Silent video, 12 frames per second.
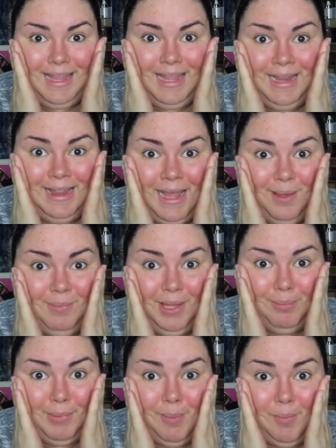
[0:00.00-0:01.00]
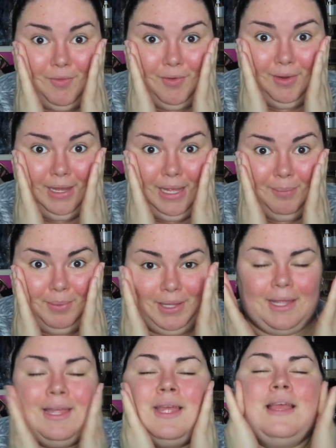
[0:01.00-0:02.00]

and that make mama very happy.